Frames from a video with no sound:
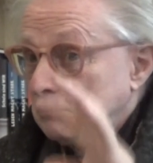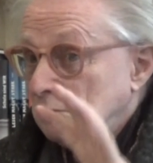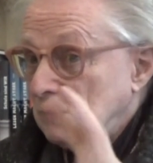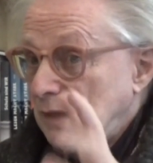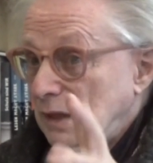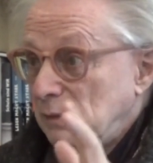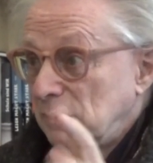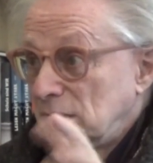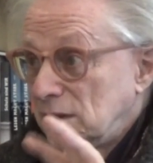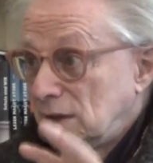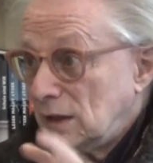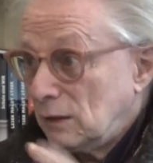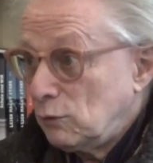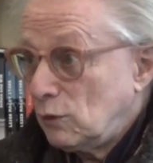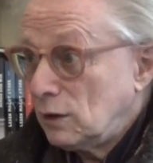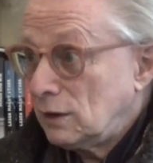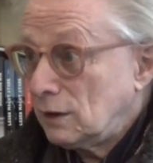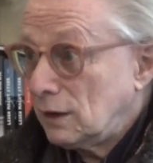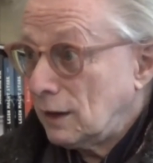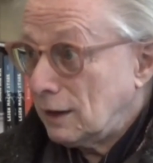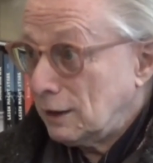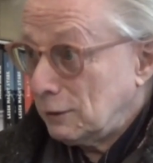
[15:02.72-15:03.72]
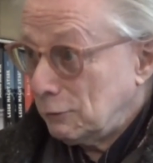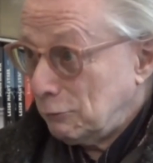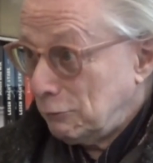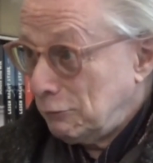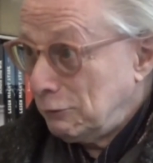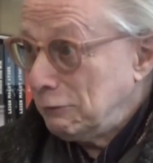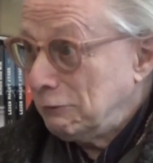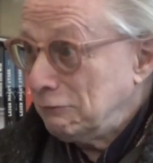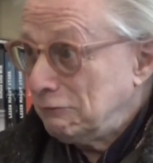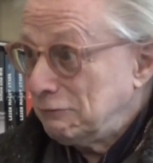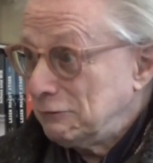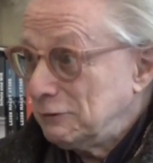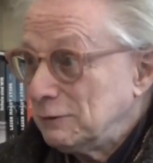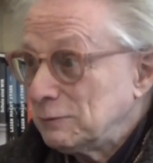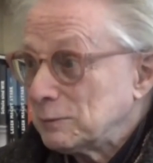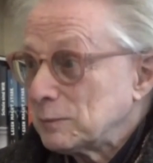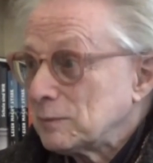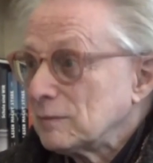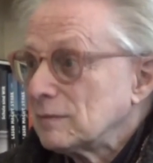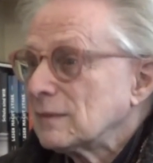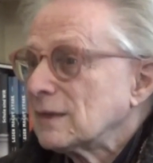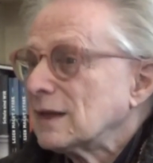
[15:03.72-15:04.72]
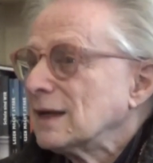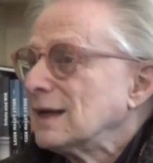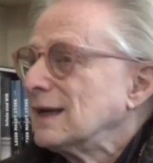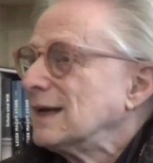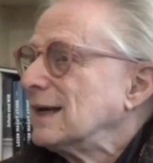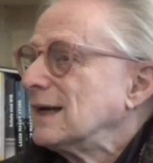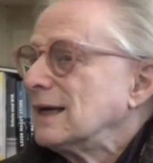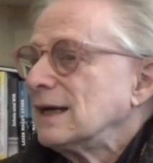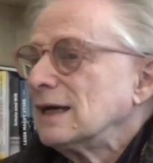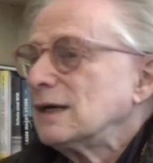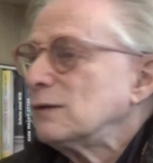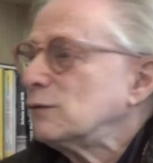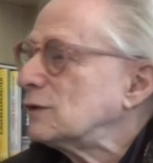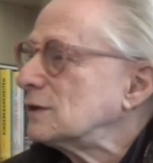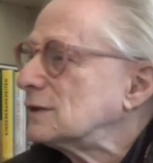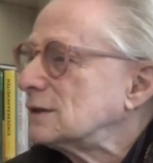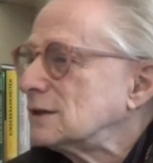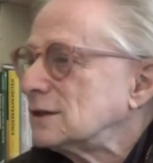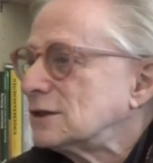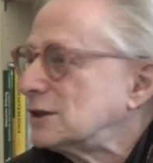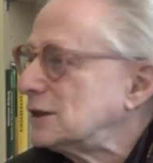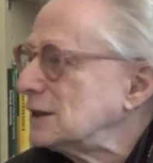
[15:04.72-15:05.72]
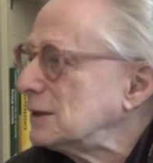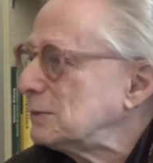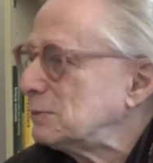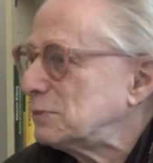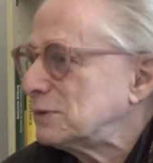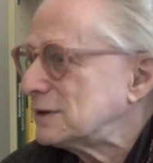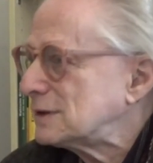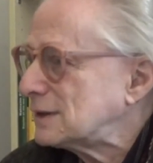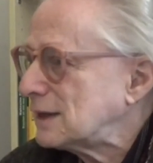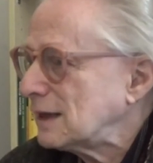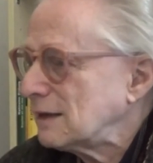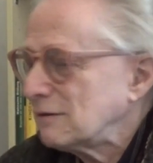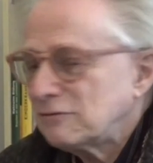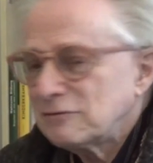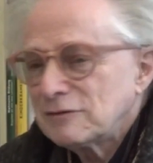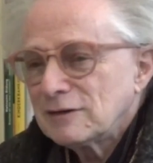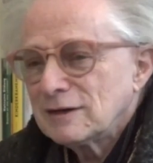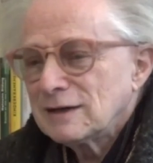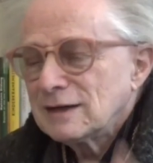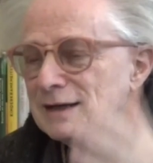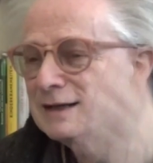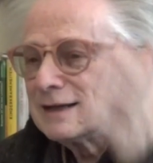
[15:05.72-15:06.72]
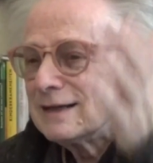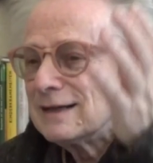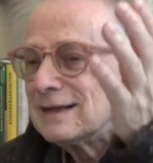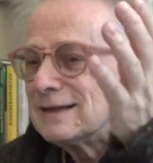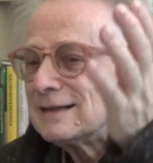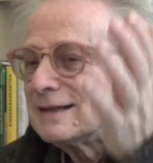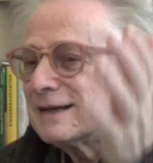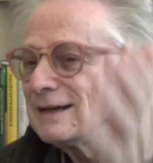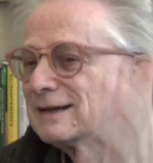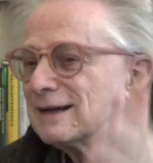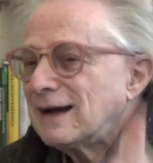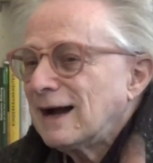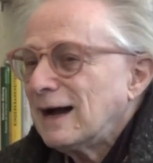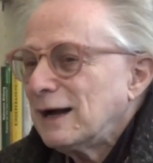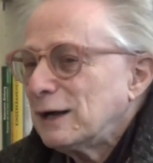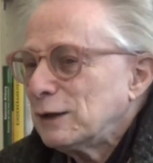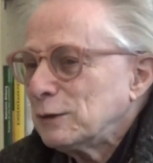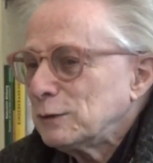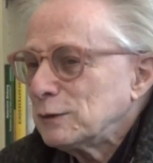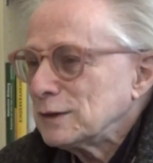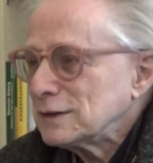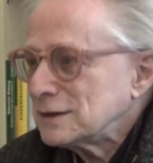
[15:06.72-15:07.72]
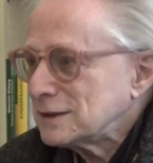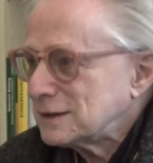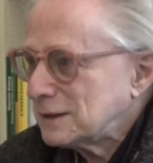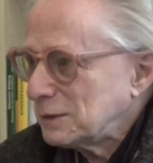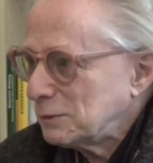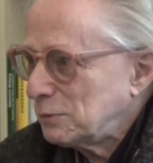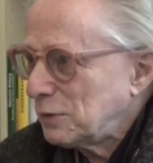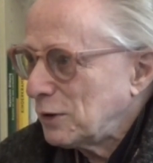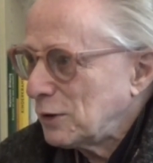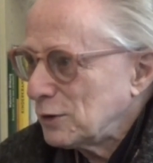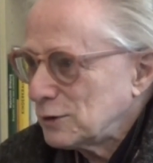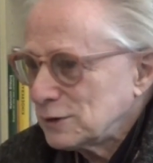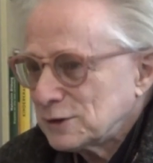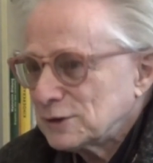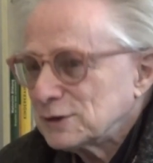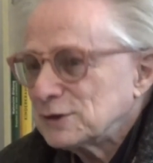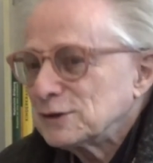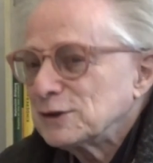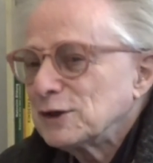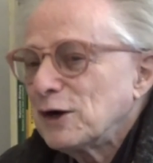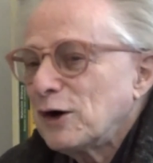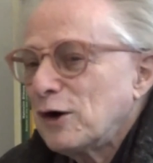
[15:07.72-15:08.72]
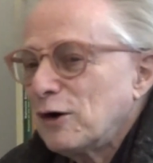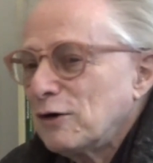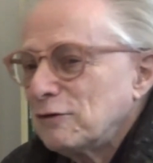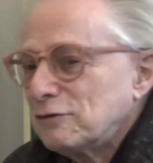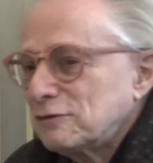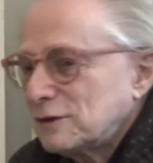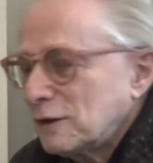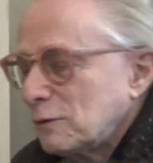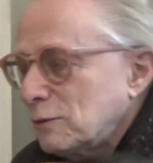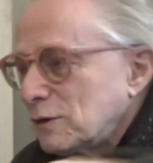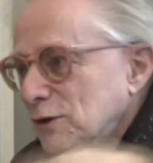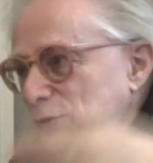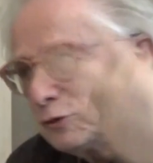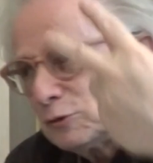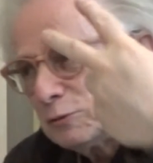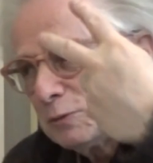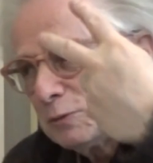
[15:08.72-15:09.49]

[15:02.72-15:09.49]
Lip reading: Maybe they want to get rid of you. It was cheap stuff. The guy who was the boss of, there were two